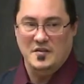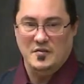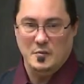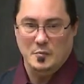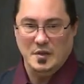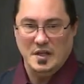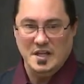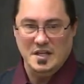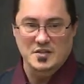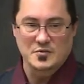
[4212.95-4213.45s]
If
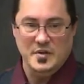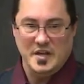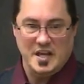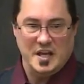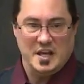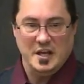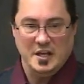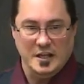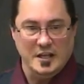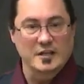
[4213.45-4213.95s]
it bleeds, we
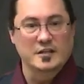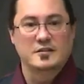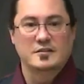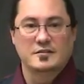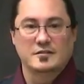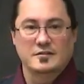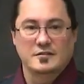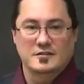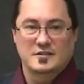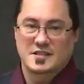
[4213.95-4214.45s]
can kill it.
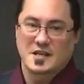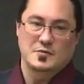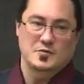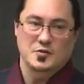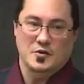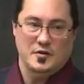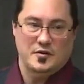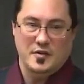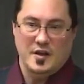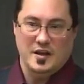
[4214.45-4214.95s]
Same
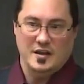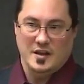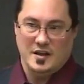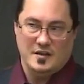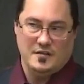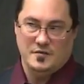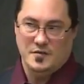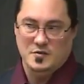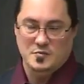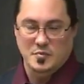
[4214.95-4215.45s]
sort of thing.
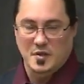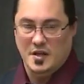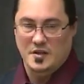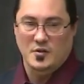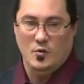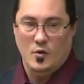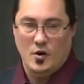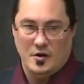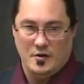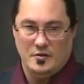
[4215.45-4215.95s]
Like if there's blood
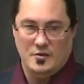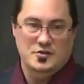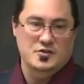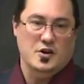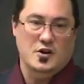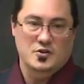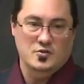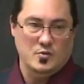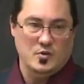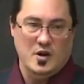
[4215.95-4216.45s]
in the water, the
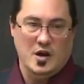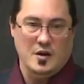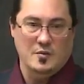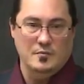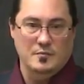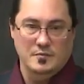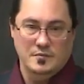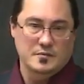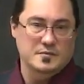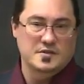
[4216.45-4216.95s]
sharks will
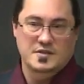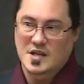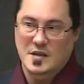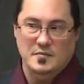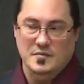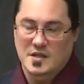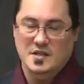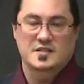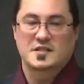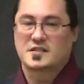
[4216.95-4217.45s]
come.
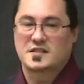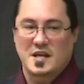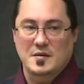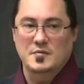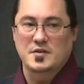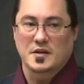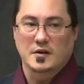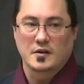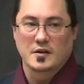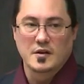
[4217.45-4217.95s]
Same, it's the
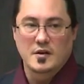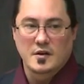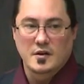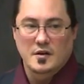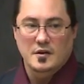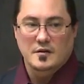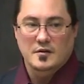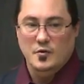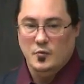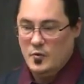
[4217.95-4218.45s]
same deal.
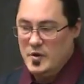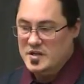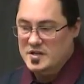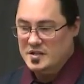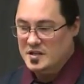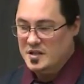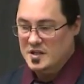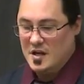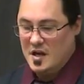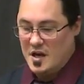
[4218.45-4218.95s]
The
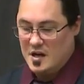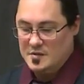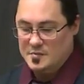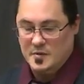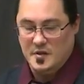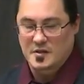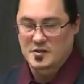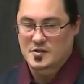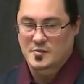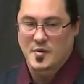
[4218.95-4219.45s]
reason that the
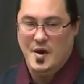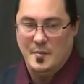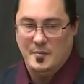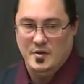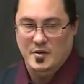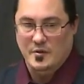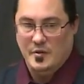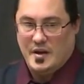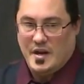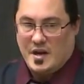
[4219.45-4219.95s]
hospitals are
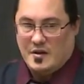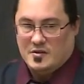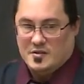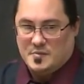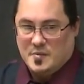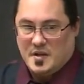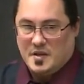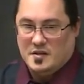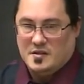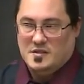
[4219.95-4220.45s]
popular right now is
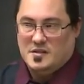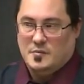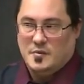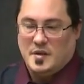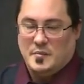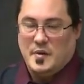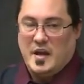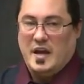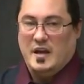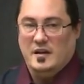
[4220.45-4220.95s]
because
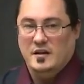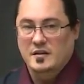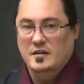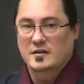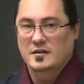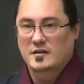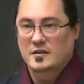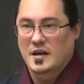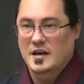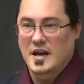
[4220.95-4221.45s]
somebody paid,
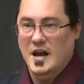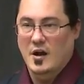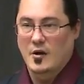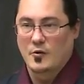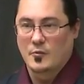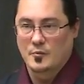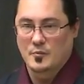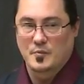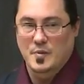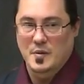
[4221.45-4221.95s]
and
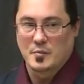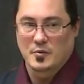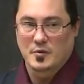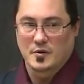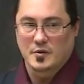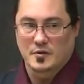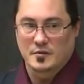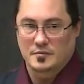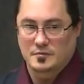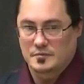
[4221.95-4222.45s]
now
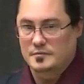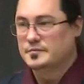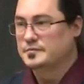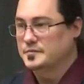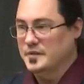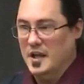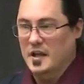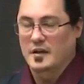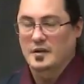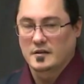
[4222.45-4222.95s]
people are,
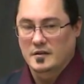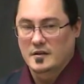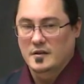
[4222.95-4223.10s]
yeah.